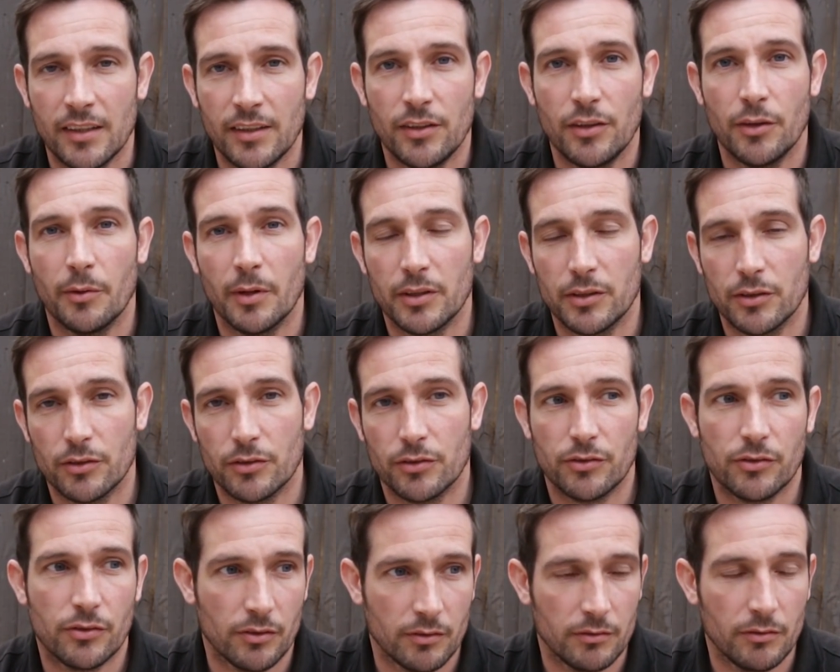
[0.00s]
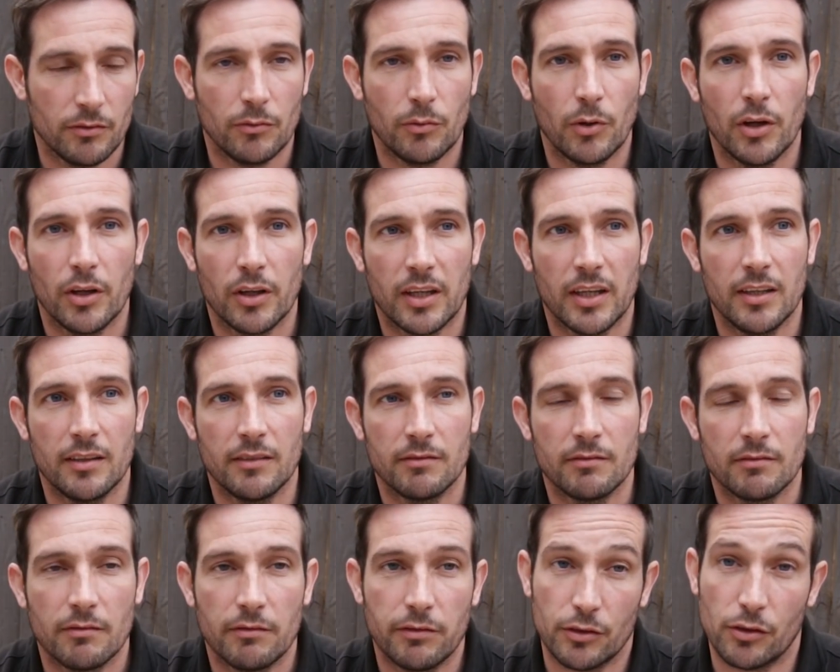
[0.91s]
You are just working
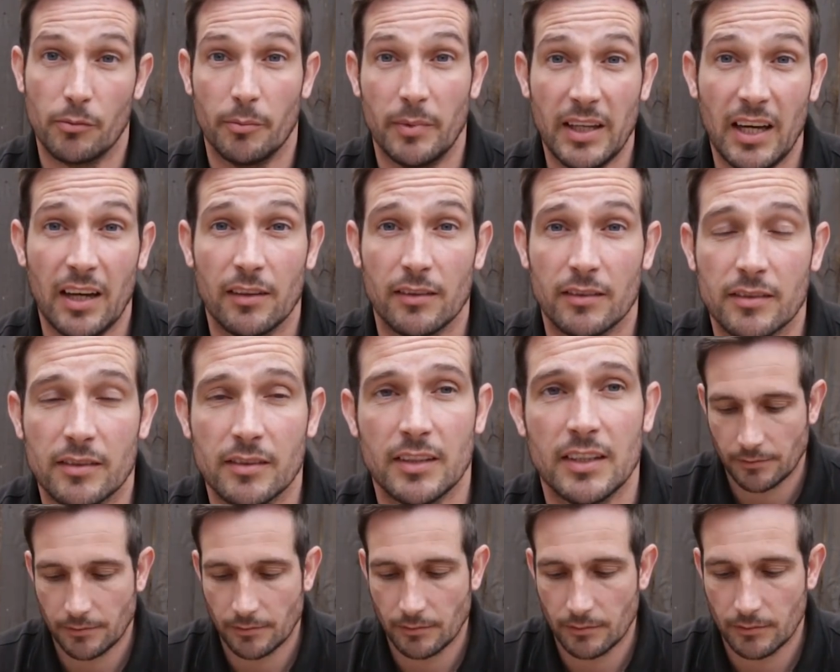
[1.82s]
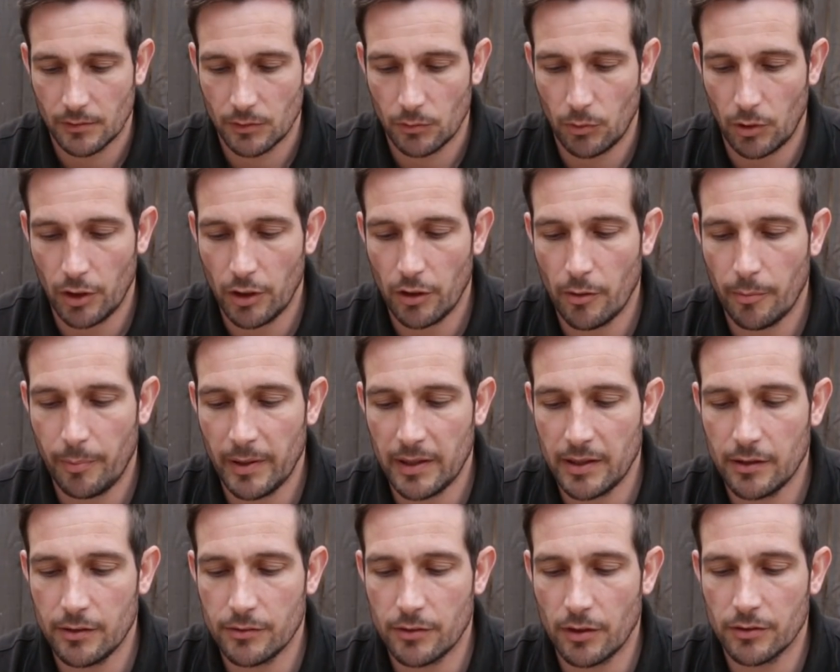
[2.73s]
for somebody else. What are your
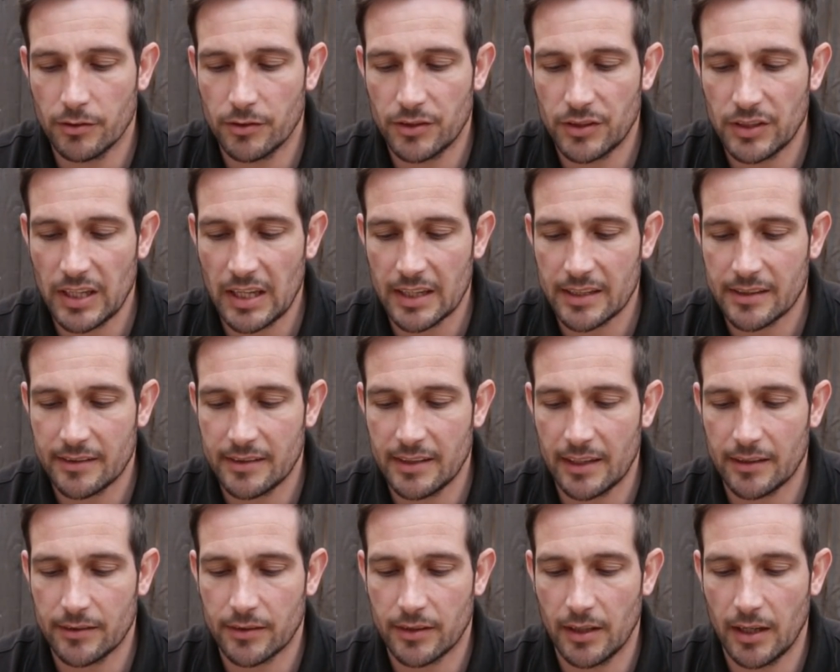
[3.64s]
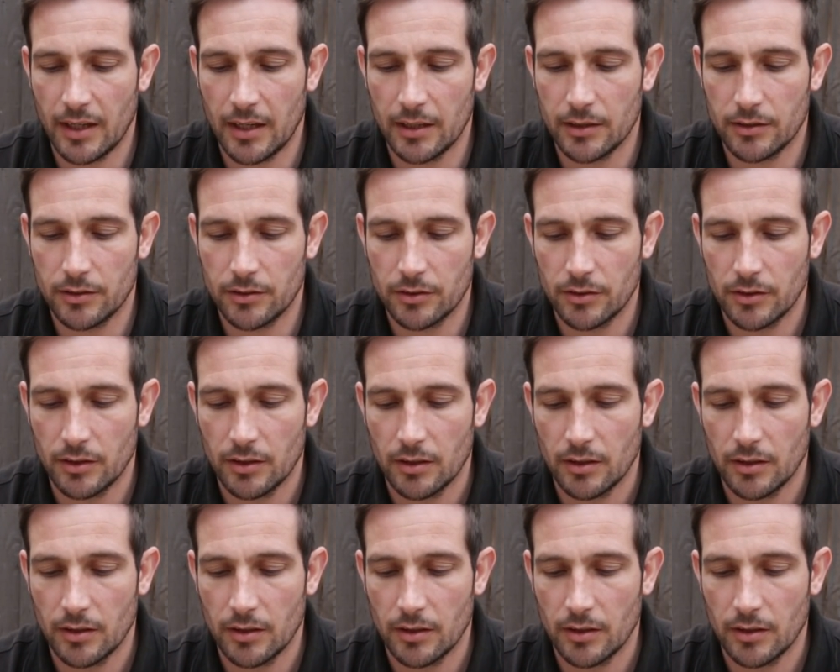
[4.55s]
opinions on CSCS cards?